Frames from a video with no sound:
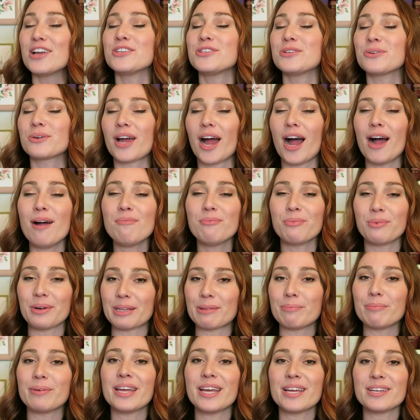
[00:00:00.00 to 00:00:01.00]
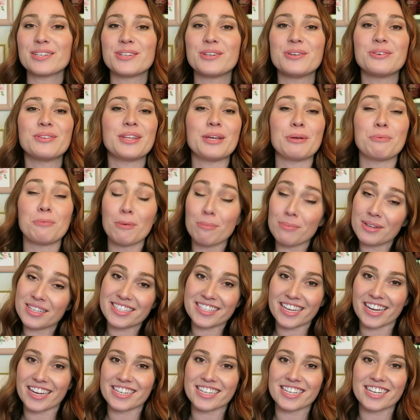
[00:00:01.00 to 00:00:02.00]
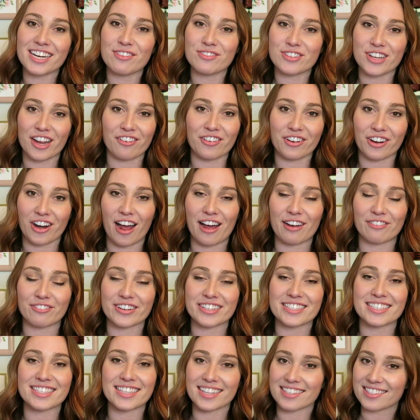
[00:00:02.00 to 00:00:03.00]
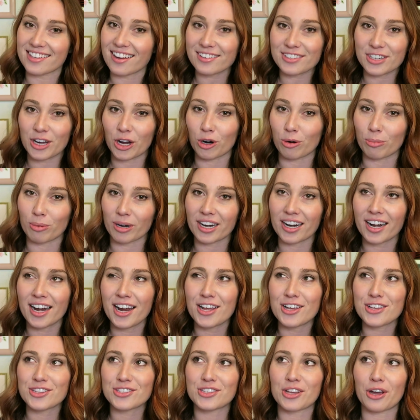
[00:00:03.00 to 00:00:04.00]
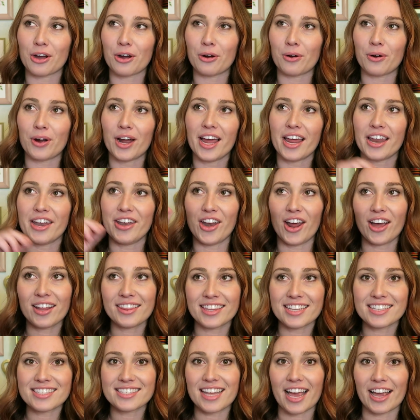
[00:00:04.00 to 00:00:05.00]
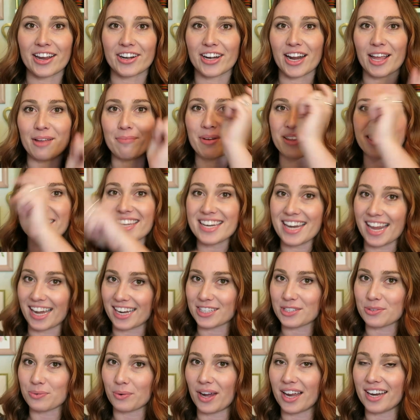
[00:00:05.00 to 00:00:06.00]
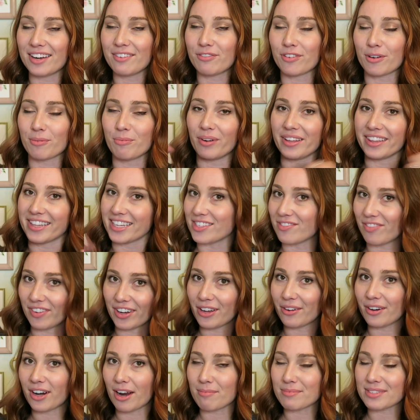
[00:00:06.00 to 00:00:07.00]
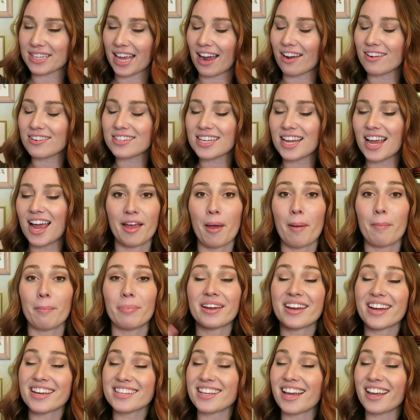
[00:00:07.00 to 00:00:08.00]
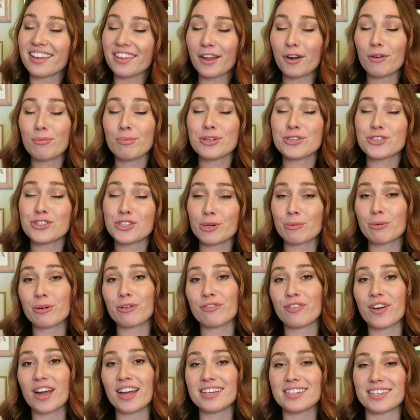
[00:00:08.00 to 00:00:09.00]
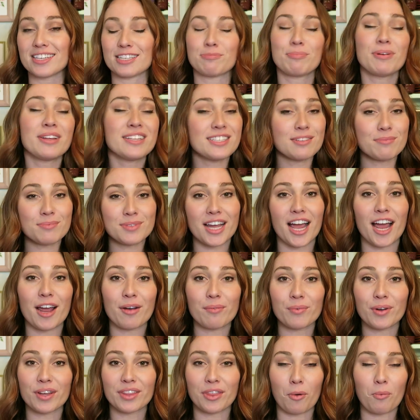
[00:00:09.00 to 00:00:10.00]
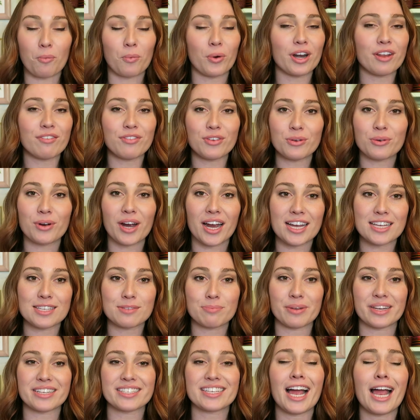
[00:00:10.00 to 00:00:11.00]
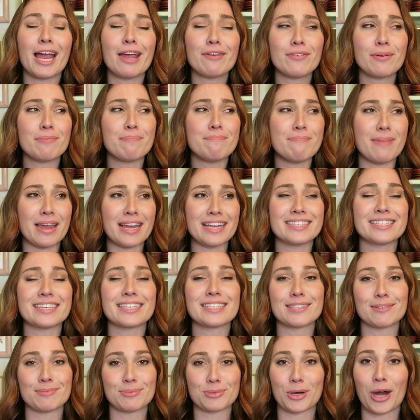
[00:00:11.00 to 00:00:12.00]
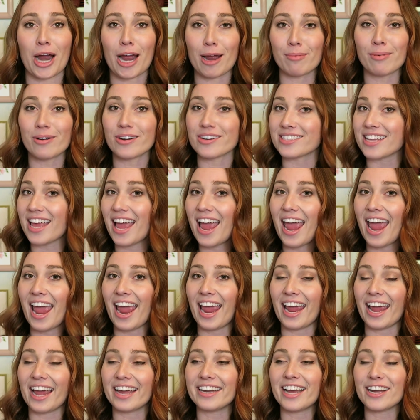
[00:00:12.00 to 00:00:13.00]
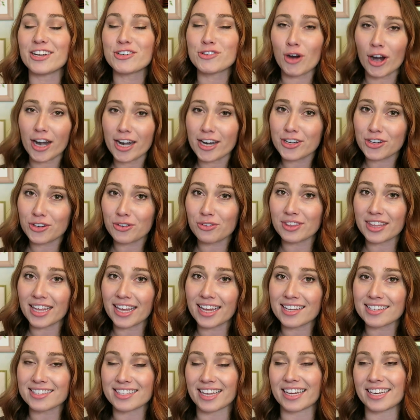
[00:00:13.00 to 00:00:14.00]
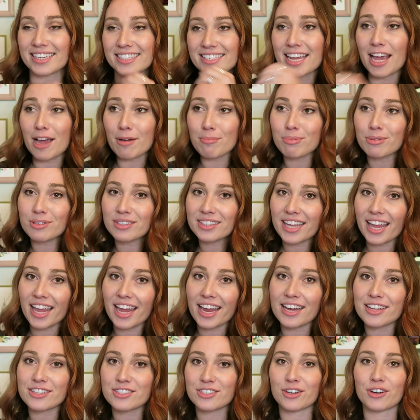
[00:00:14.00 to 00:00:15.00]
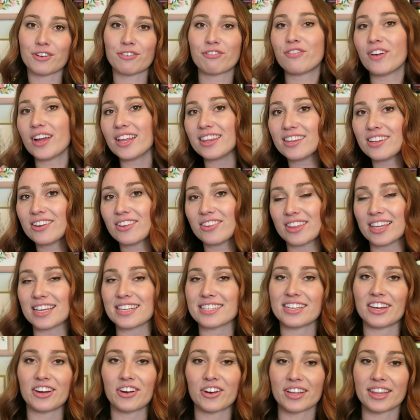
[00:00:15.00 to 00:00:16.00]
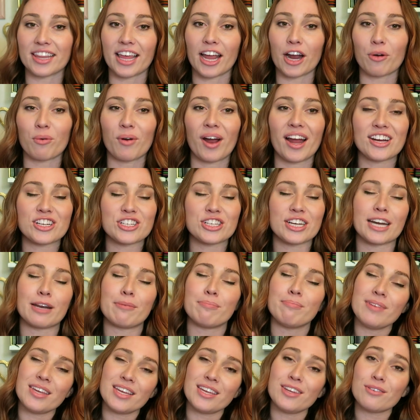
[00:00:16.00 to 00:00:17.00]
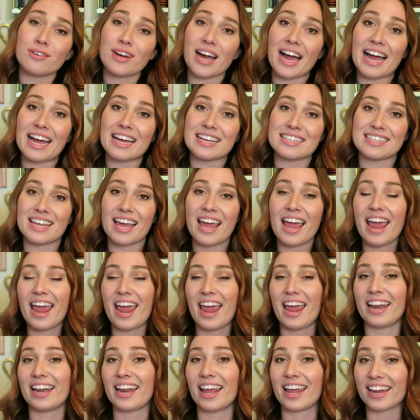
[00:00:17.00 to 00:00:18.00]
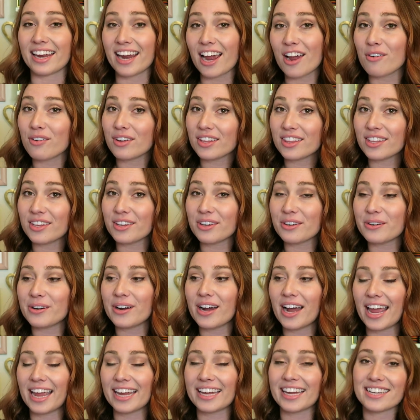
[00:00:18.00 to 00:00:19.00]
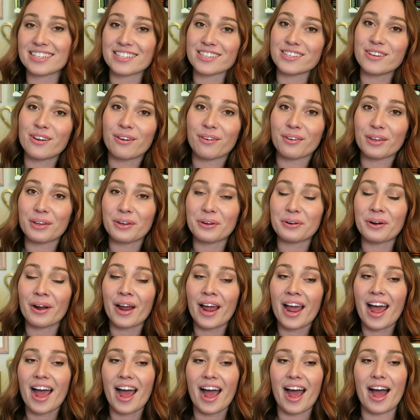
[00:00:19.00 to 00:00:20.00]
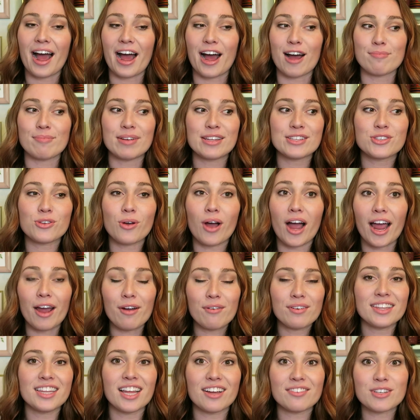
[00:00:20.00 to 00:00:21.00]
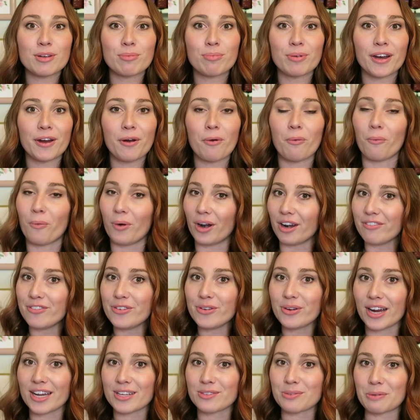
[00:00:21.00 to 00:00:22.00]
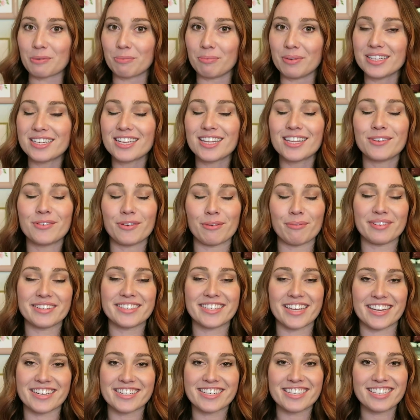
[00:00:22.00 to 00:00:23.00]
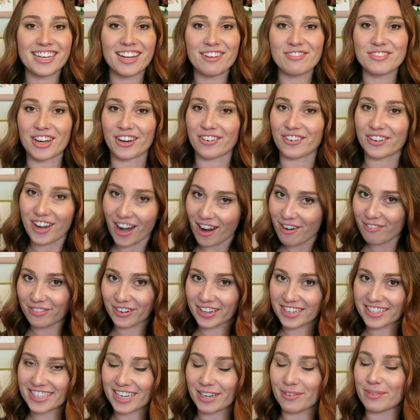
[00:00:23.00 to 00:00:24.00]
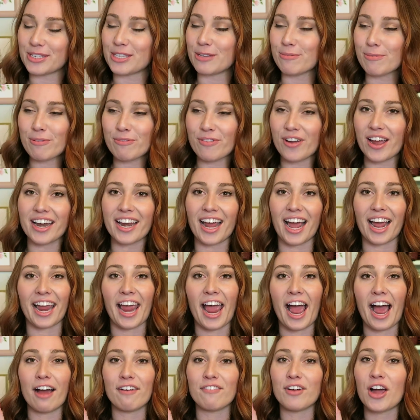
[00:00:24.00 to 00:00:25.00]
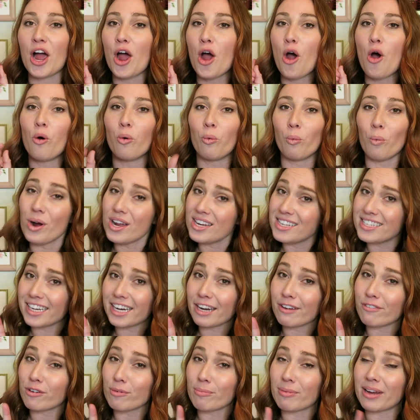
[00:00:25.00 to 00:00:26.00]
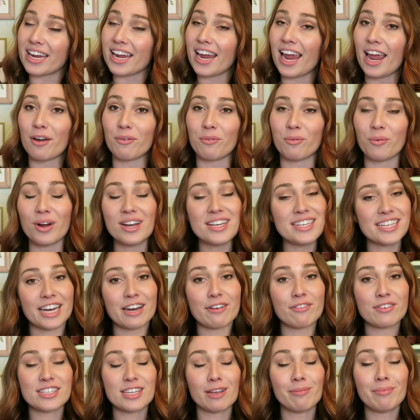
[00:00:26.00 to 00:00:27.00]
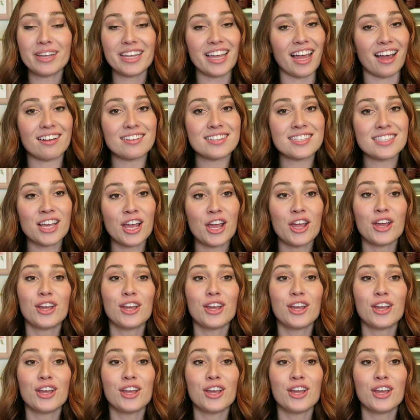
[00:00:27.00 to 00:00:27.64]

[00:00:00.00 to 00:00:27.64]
to come with me to the Women's Session of General Conference this October. So not this Saturday, but the next one from when this video comes out. Because I thought it'd be super fun to spend some time with one of you guys, because I have amazing subscribers and I try to do things like temple dates or fun little things here and there where I'm actually going to meet you guys and hang out with you and get to know you. Um, and so I would love to bring one of you guys with me to the Women's Session of General Conference. It'll be super fun. I have one ticket for me and one ticket for somebody else.